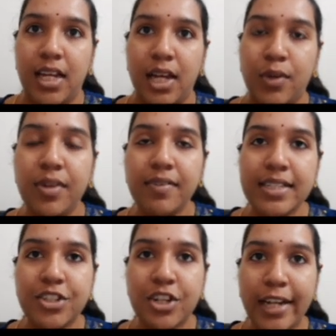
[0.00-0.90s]
We will
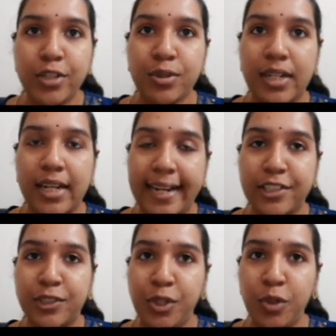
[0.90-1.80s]
try to
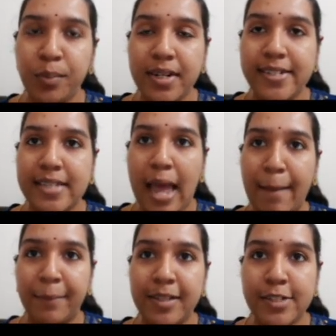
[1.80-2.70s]
collect numerous
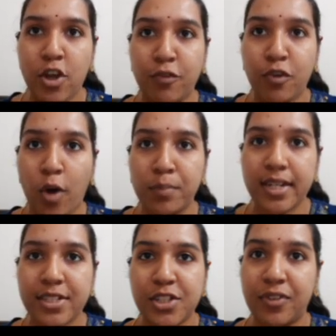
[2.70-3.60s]
samples of
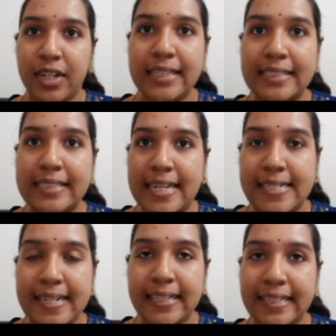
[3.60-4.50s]
objects for
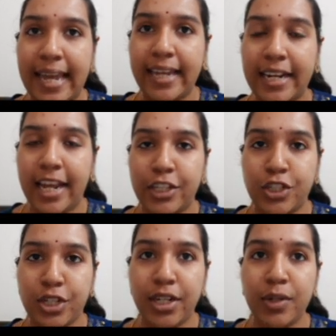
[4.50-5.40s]
testing their
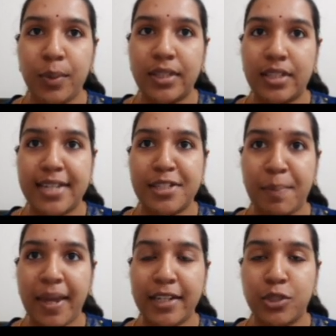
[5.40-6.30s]
nature with
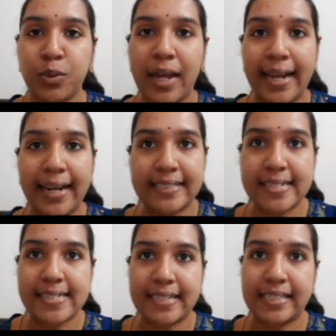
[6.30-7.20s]
respect to
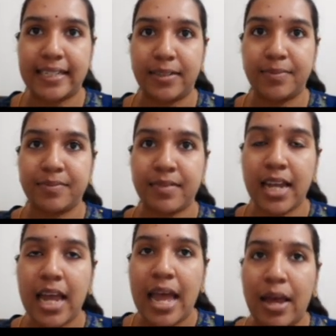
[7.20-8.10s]
electricity.
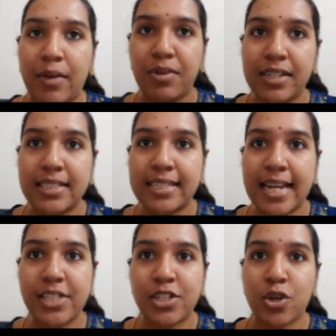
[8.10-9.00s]
We will
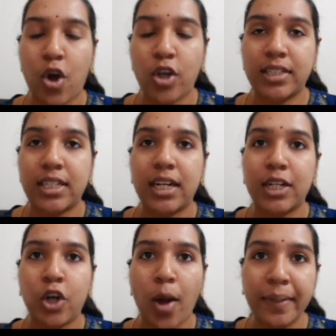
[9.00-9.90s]
test on the
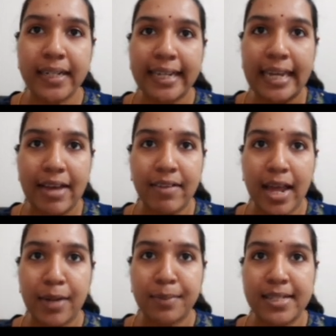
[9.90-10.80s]
commonly
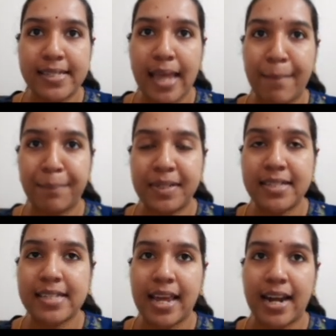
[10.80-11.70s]
available
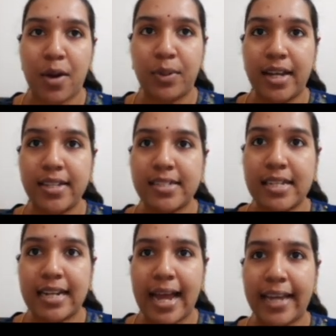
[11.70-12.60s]
samples around us
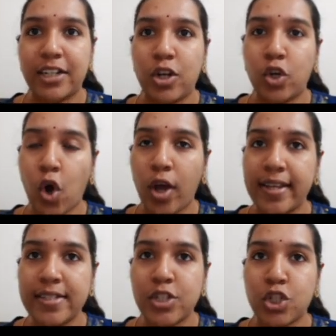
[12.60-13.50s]
like
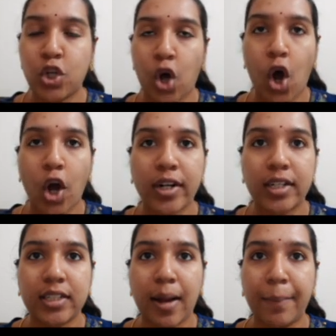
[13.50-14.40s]
coins, cork,
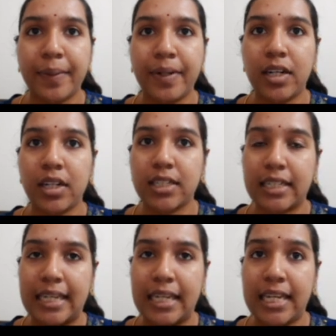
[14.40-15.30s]
rubber,
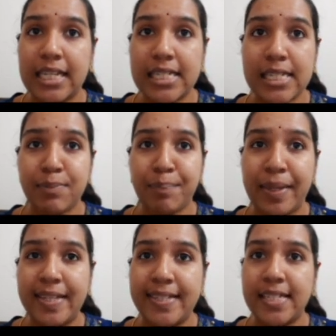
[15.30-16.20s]
keys,
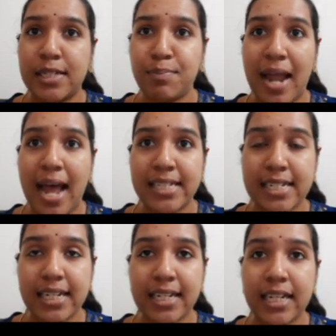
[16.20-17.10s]
pins,
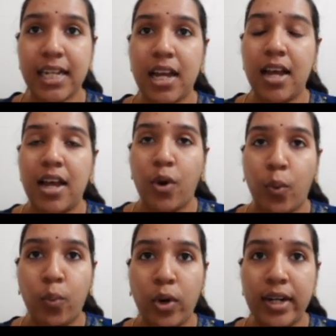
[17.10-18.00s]
plastic,
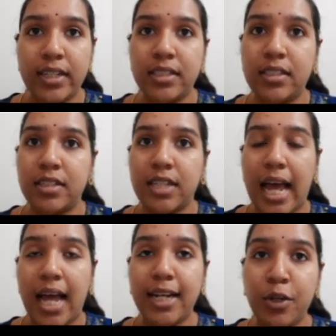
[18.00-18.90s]
wooden,
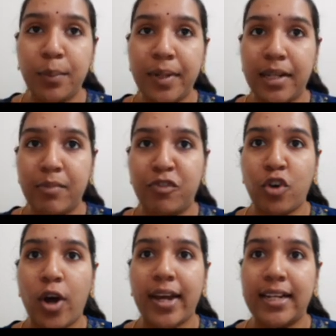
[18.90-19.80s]
aluminium
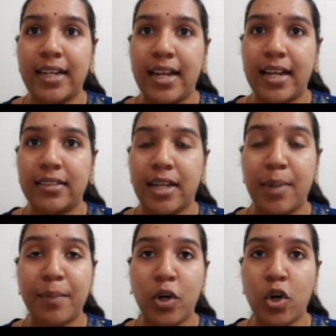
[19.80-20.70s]
foil,
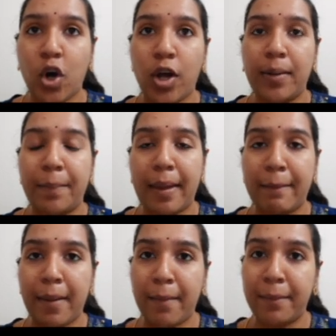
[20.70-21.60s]
thermocol,
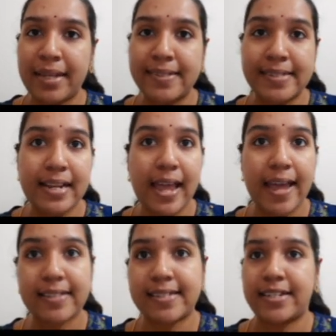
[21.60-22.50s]
paper, pencil,
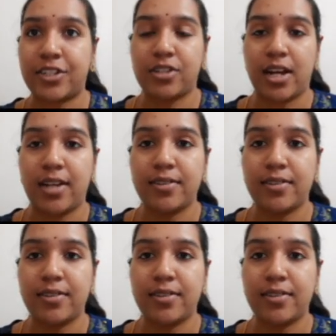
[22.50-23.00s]
etc.